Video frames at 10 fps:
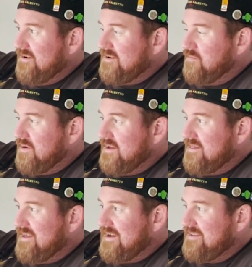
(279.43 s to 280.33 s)
It's a pretty
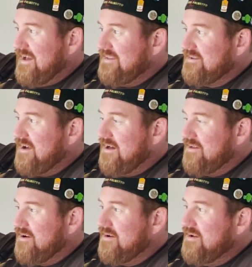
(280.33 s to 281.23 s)
thick, dense
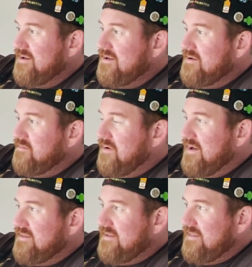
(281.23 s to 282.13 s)
color,
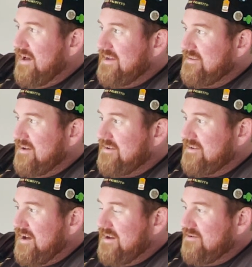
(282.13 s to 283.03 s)
but the light does
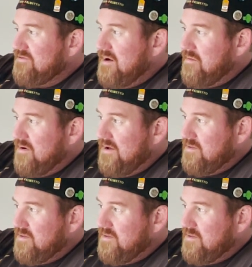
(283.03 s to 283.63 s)
kind of come around